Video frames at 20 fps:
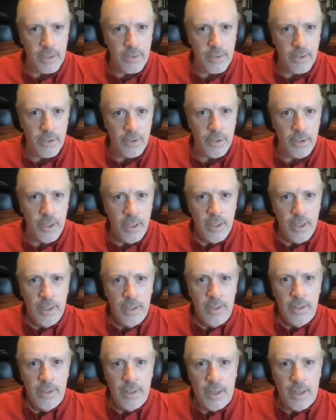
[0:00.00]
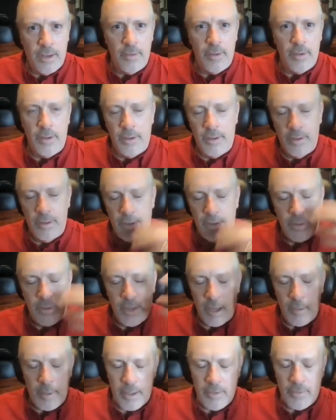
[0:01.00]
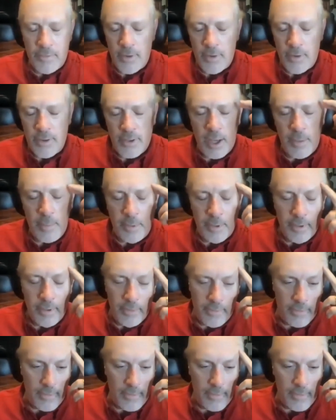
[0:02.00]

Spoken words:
So you think about the first couple of